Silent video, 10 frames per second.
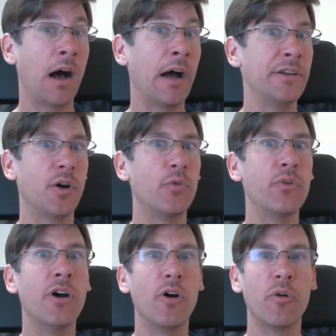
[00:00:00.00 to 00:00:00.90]
I
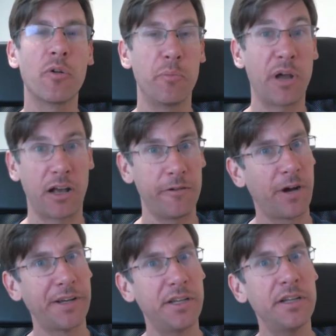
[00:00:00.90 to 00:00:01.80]
don't know, but I
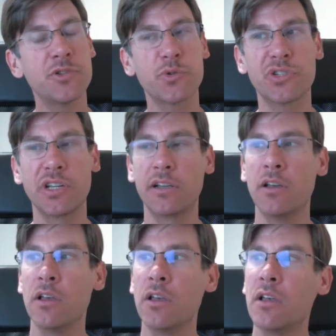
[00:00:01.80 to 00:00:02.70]
find it interesting.
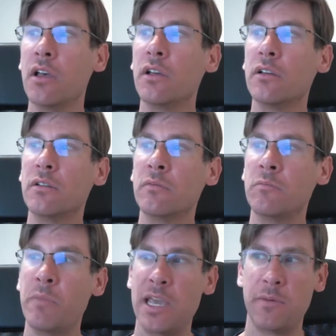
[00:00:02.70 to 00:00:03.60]

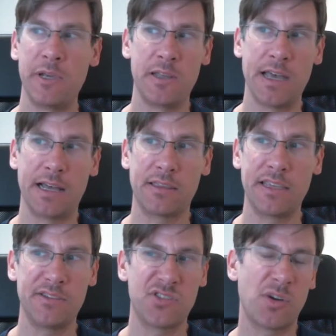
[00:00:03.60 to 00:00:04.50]
Maybe that
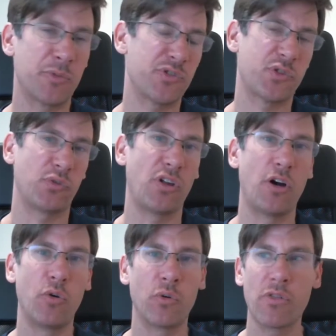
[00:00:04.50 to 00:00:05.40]
these numbers are
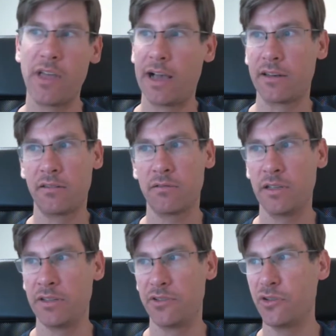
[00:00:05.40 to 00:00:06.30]
low, that
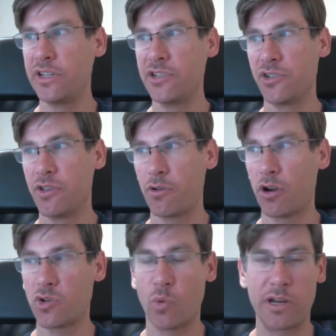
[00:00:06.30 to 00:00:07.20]
in Tunisia there
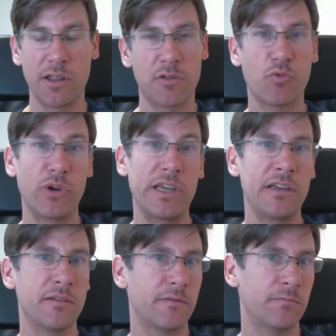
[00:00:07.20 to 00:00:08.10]
are
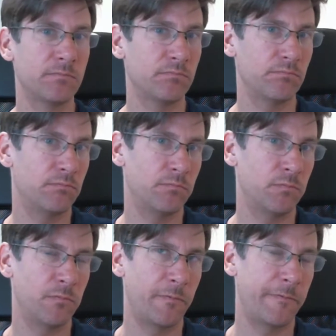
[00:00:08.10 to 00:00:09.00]
23
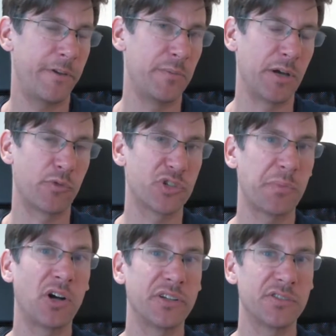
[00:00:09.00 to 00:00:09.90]
female
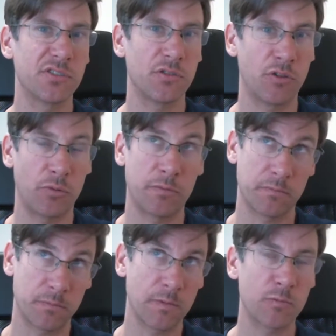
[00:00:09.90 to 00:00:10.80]
respondents, or
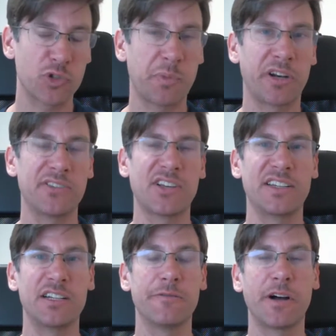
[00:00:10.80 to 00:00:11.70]
respondents
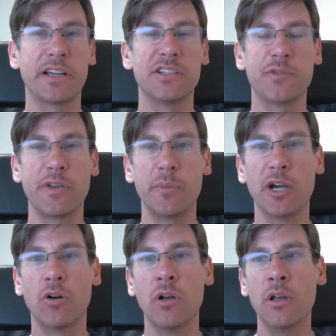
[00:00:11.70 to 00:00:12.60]
identifying as
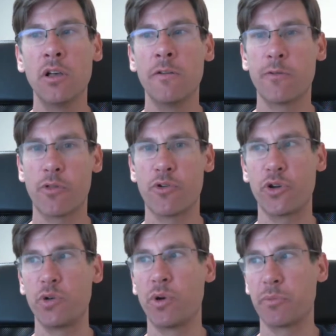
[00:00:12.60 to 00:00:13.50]
female, for
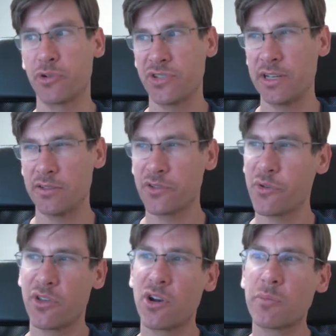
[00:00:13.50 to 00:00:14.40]
31%.
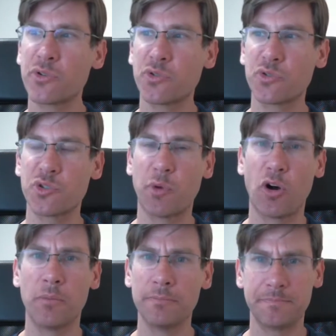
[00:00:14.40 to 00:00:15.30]
So the numbers are
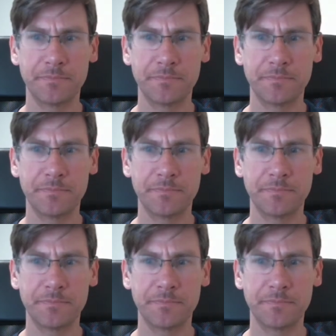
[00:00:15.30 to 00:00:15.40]
small.